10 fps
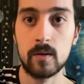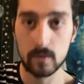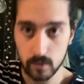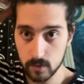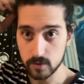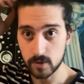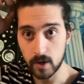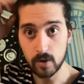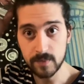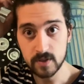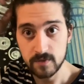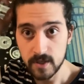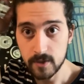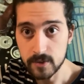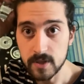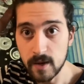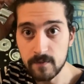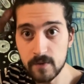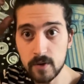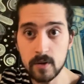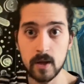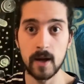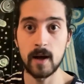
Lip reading: Cool, so I hope this video is helpful.